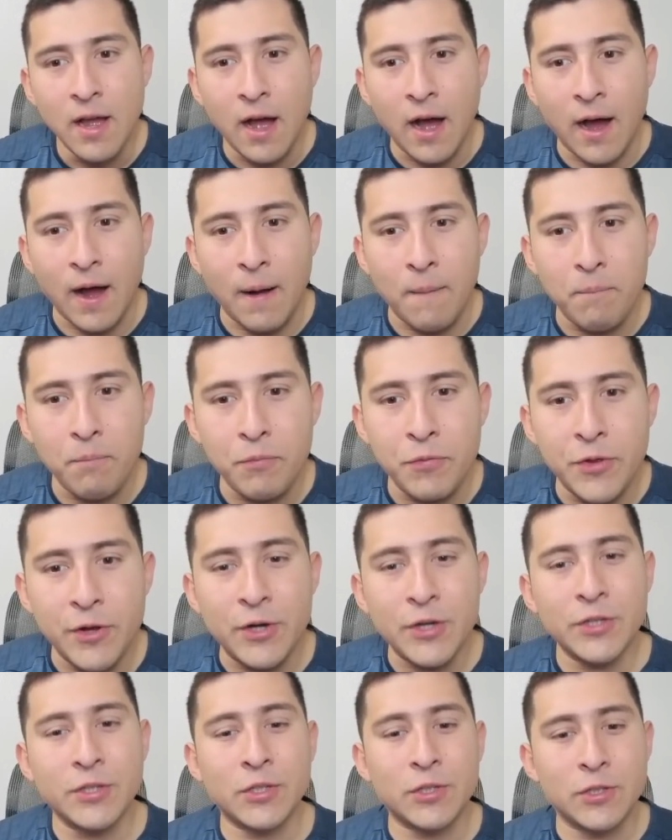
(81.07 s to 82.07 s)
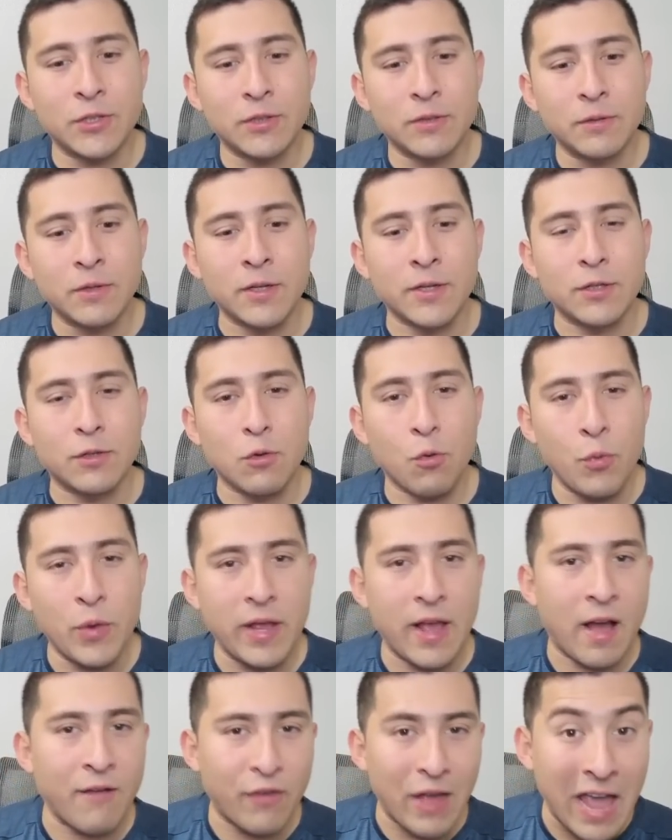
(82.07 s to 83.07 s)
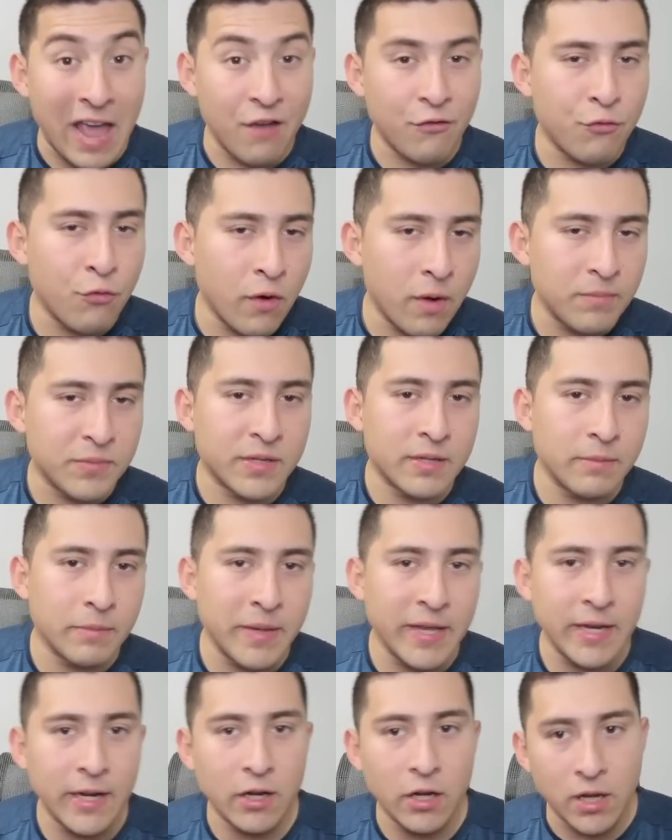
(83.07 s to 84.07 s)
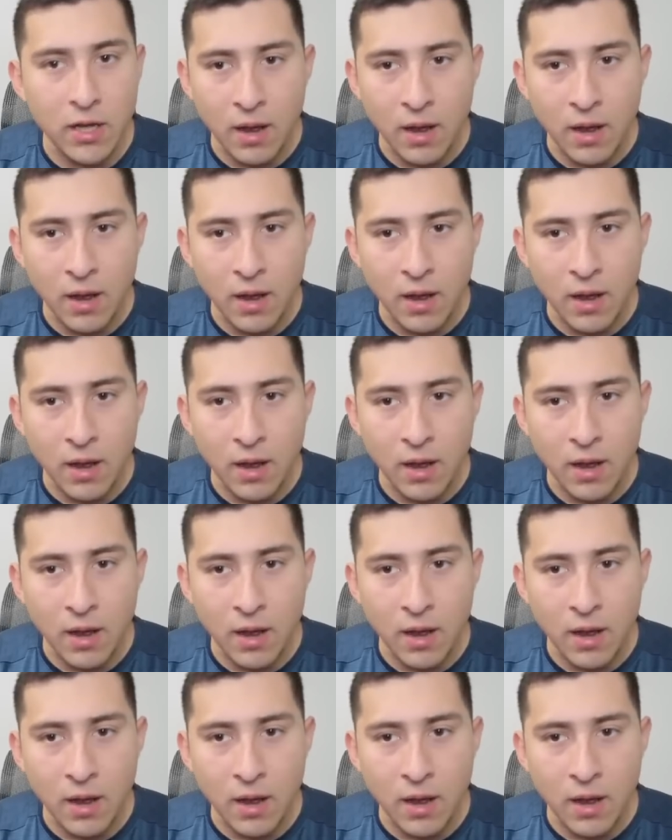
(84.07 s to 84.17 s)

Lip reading: Because we have FOMC meeting